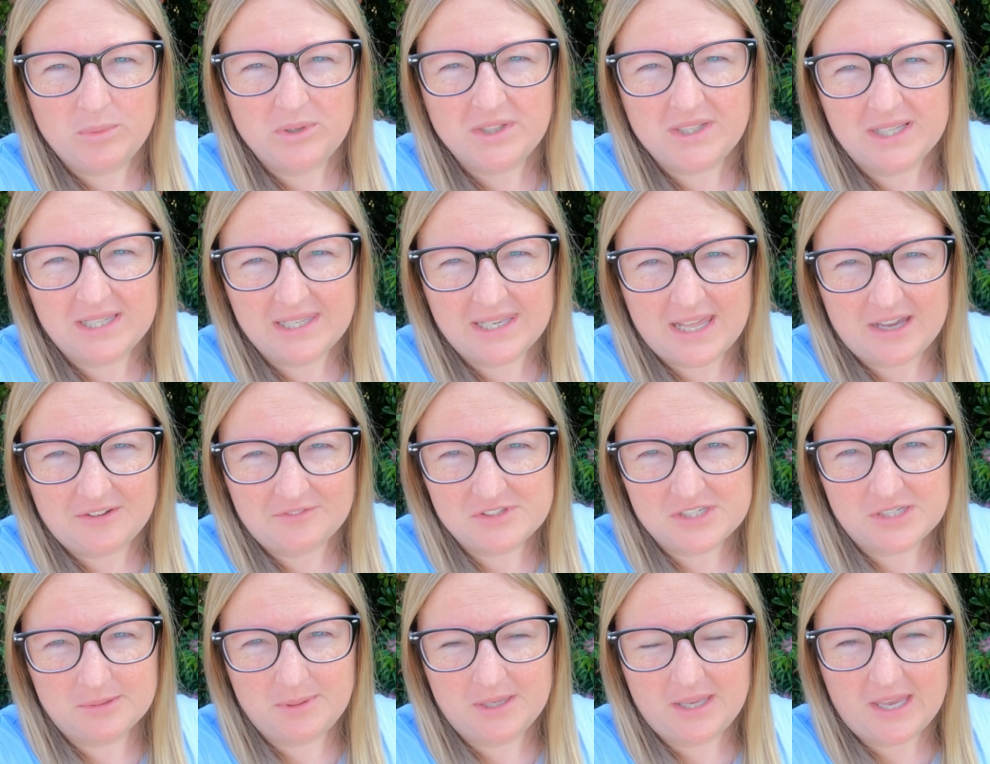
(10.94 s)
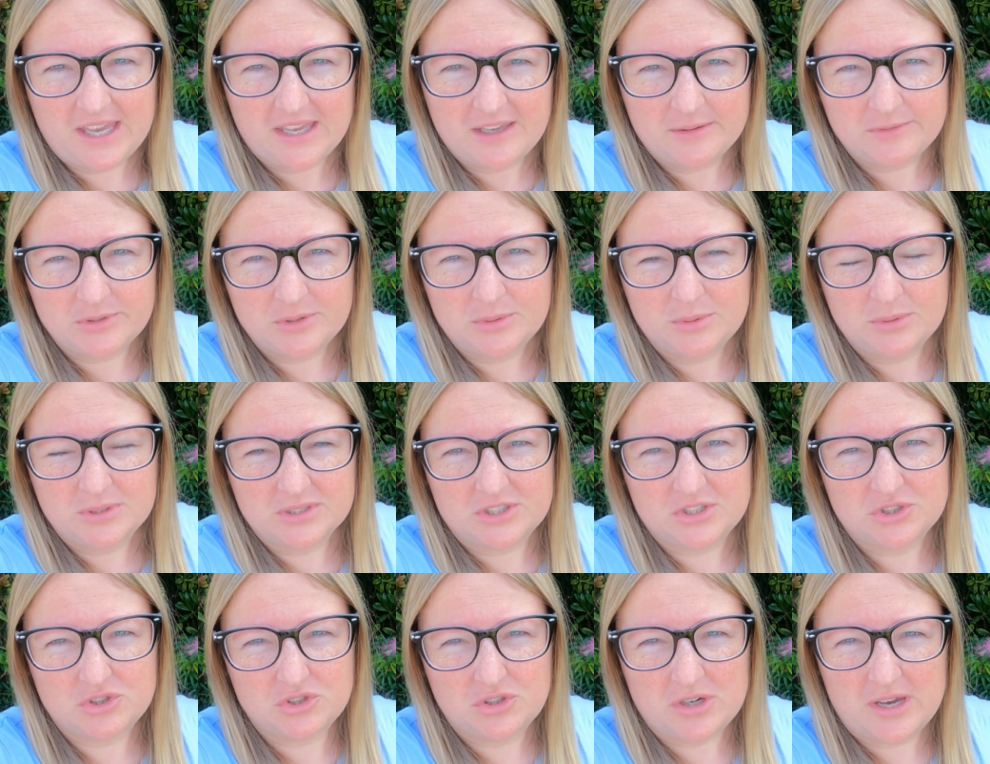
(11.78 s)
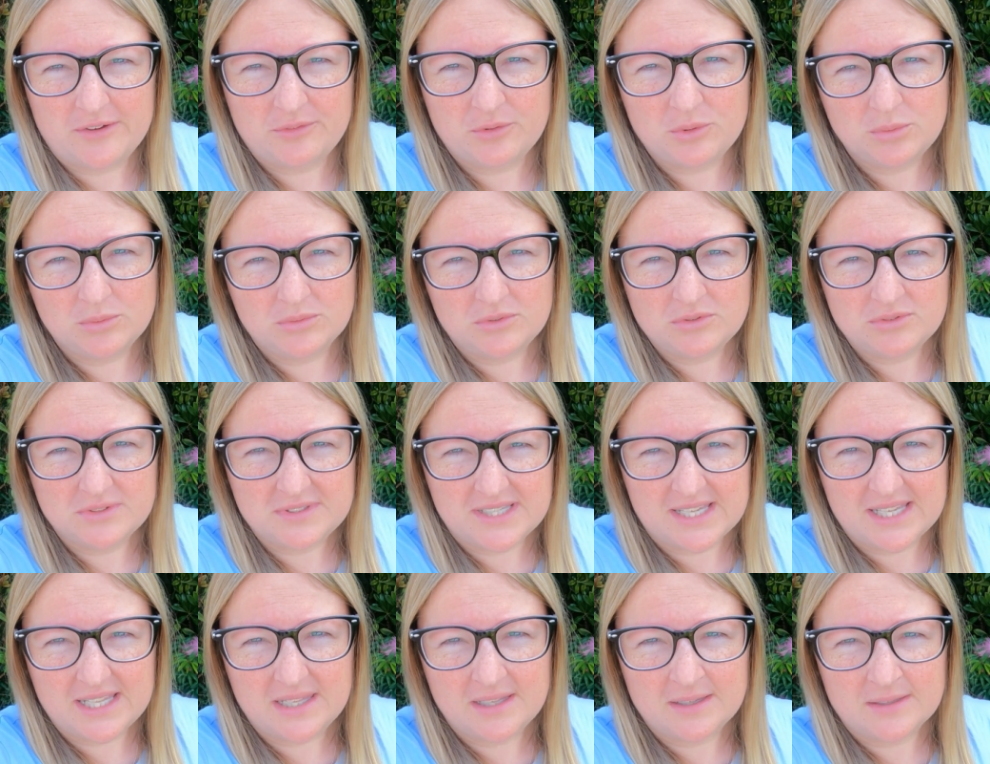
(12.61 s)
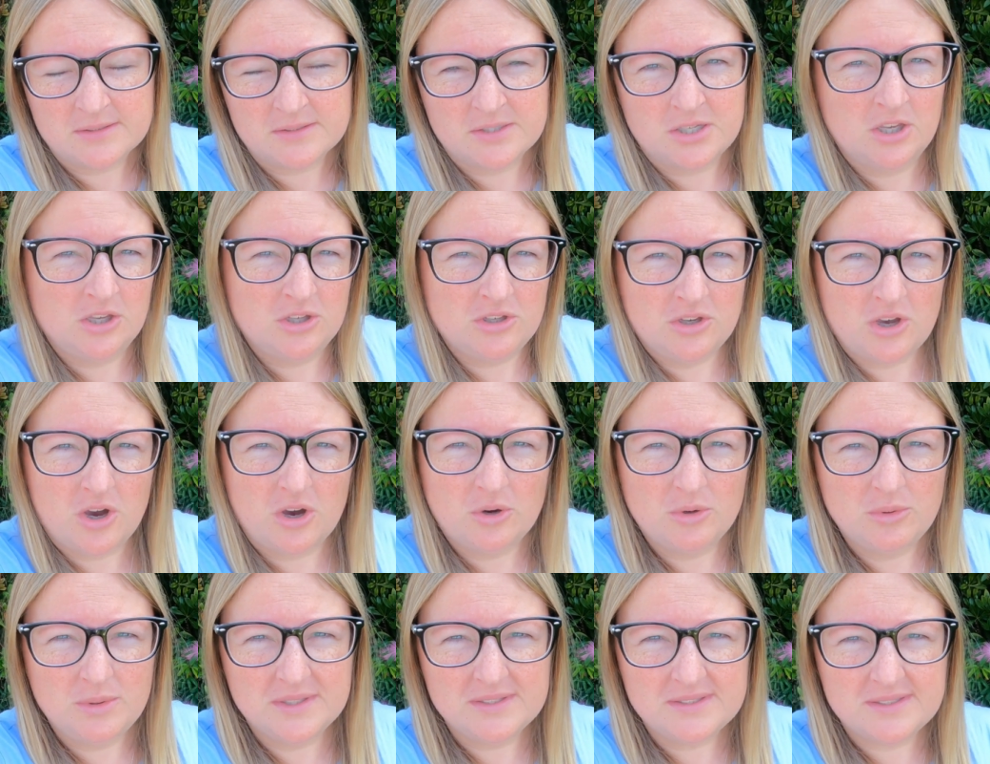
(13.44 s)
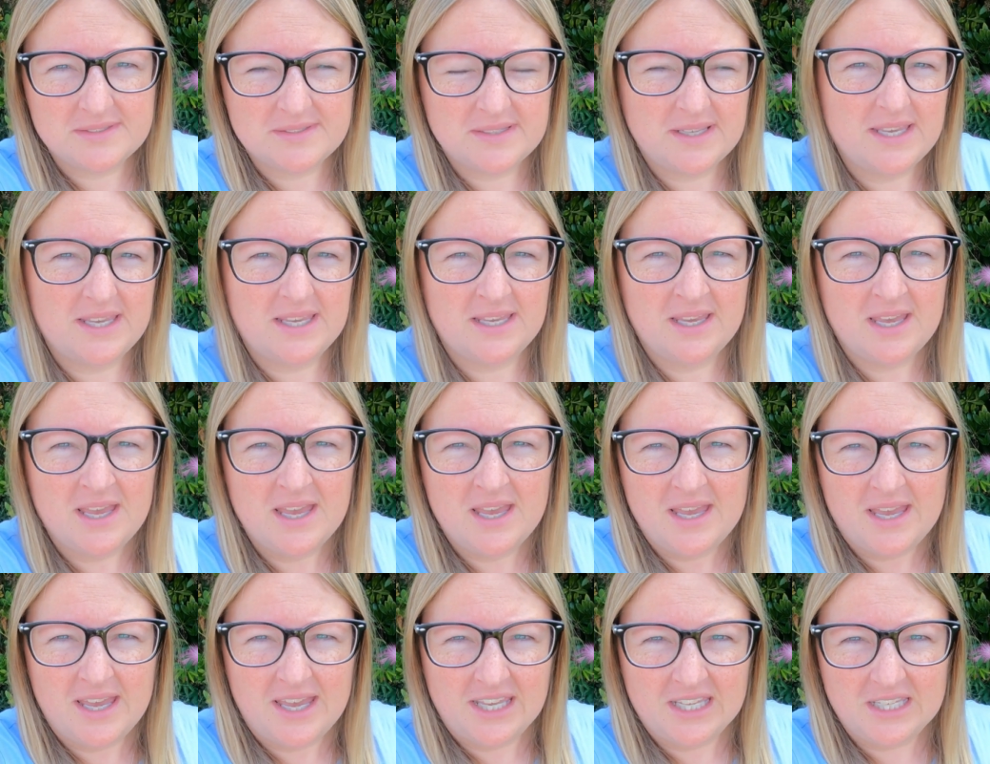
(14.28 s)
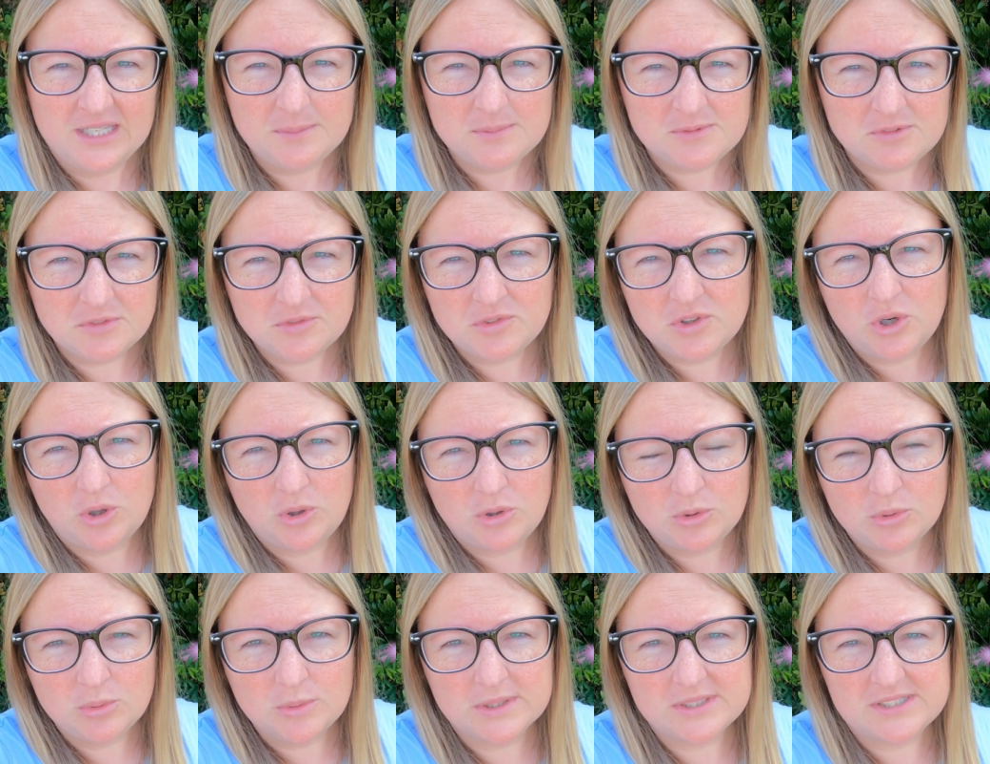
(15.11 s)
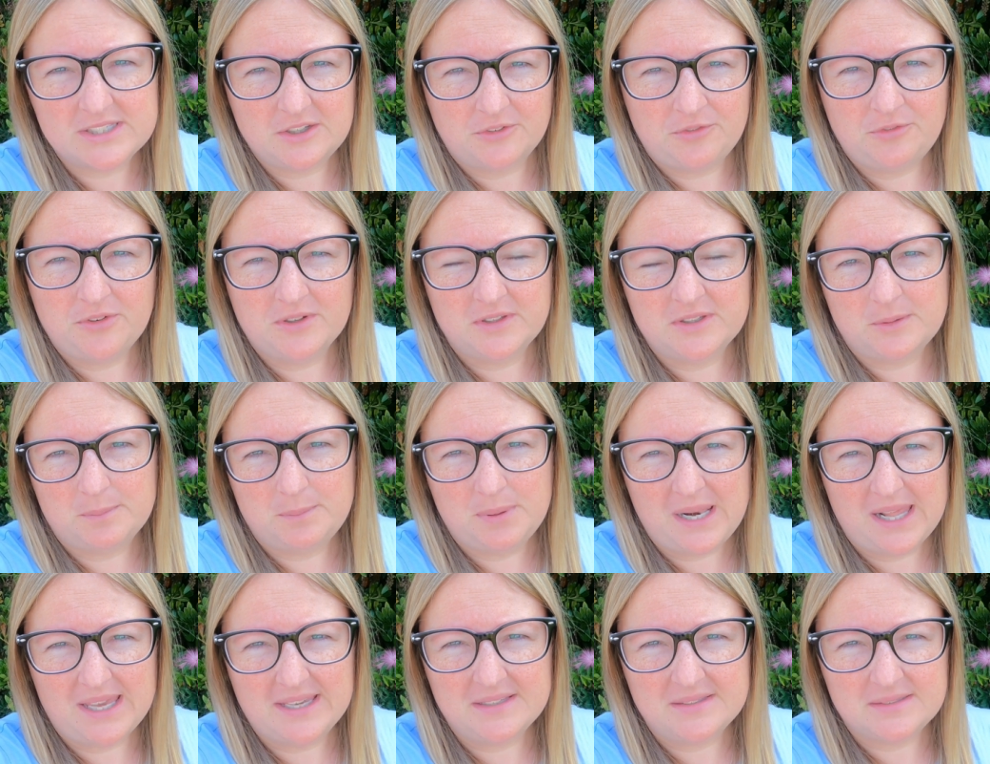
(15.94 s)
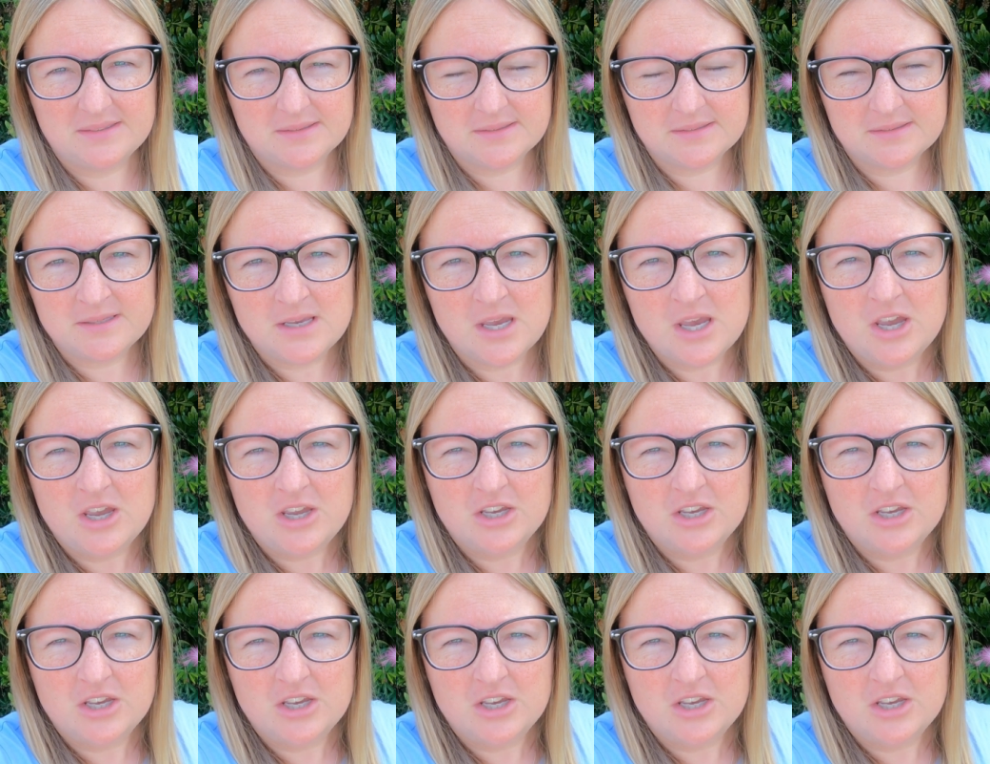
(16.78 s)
would love to be able to travel New Zealand, go and see heaps of cool different places.